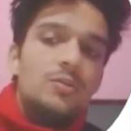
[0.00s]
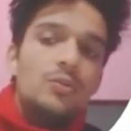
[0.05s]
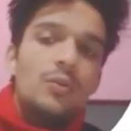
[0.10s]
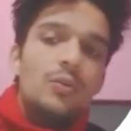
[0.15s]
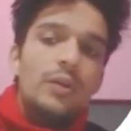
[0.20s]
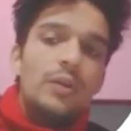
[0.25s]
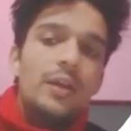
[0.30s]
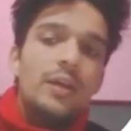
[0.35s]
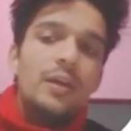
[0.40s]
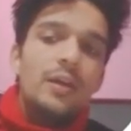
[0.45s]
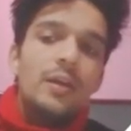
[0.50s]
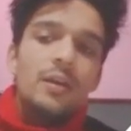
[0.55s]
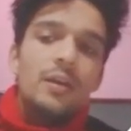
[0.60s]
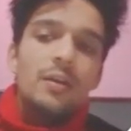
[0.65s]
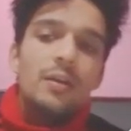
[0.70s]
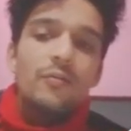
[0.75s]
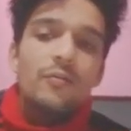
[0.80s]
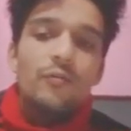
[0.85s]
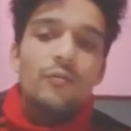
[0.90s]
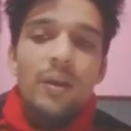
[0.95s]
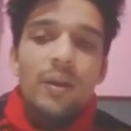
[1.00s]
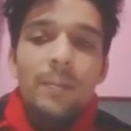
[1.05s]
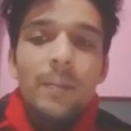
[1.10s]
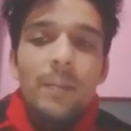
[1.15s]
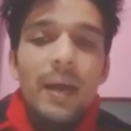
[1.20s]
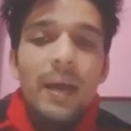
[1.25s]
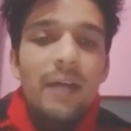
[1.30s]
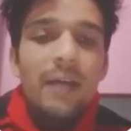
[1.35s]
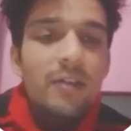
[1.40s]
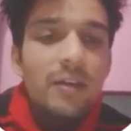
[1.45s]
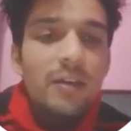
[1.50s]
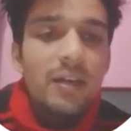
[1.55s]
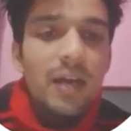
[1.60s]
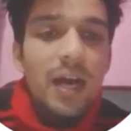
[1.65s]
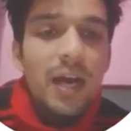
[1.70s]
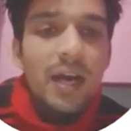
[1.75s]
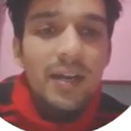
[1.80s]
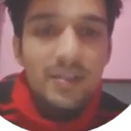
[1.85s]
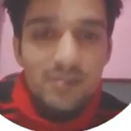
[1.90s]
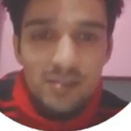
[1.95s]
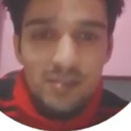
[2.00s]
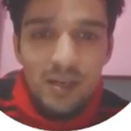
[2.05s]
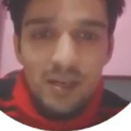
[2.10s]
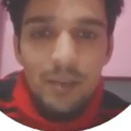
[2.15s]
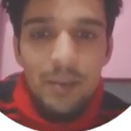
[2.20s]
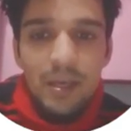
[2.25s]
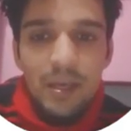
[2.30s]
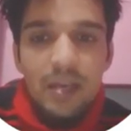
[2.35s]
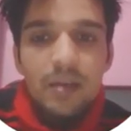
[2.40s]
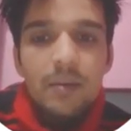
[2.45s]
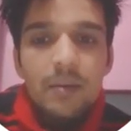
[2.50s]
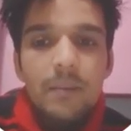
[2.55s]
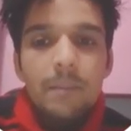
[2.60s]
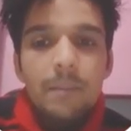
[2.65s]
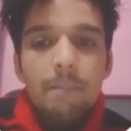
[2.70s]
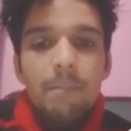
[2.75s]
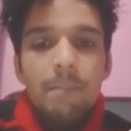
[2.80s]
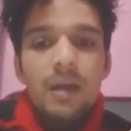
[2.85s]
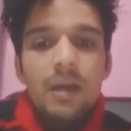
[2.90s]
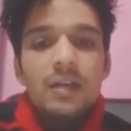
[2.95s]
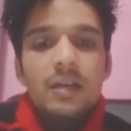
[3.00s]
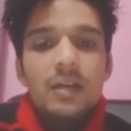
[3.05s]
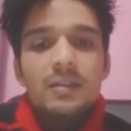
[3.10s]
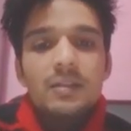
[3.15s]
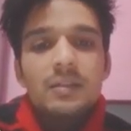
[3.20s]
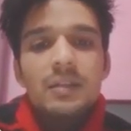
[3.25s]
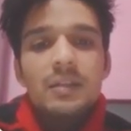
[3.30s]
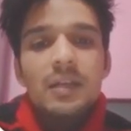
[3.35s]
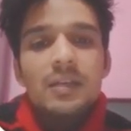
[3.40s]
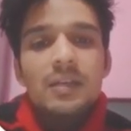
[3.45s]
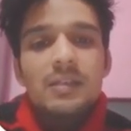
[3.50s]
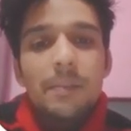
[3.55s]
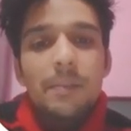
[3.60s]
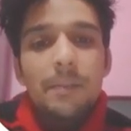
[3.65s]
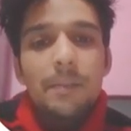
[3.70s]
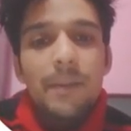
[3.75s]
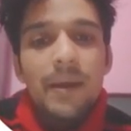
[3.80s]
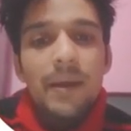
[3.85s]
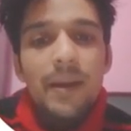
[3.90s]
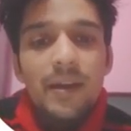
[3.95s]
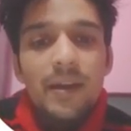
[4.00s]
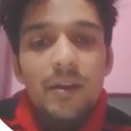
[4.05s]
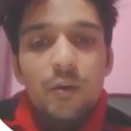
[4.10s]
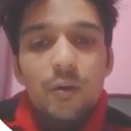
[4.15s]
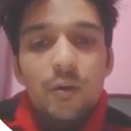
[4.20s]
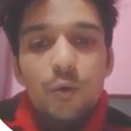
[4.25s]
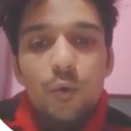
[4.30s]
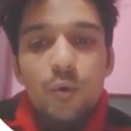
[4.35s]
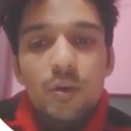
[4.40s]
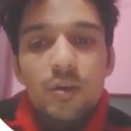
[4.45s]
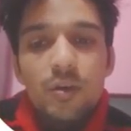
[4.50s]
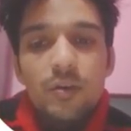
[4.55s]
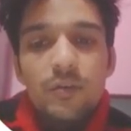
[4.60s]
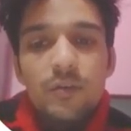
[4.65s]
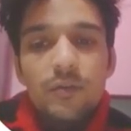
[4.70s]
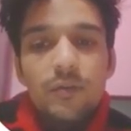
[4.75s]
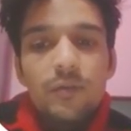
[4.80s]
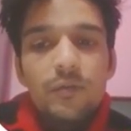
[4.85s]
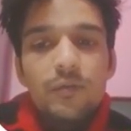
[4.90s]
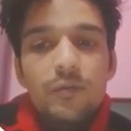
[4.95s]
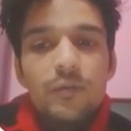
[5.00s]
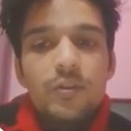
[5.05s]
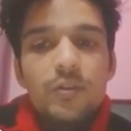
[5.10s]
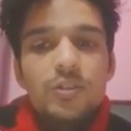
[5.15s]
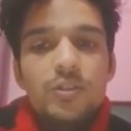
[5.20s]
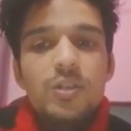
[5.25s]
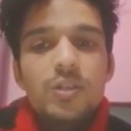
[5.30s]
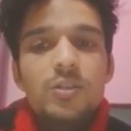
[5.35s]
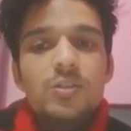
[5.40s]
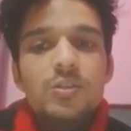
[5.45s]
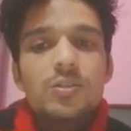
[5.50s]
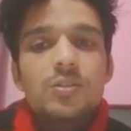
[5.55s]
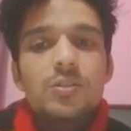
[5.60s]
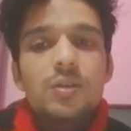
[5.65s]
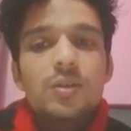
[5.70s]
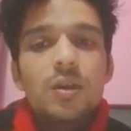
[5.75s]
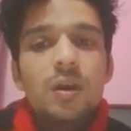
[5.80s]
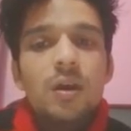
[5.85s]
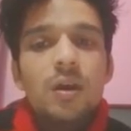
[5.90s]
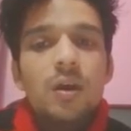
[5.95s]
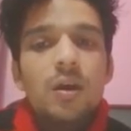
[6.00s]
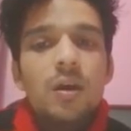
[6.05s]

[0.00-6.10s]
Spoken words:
So here one by one car is coming, but there is a parade route which is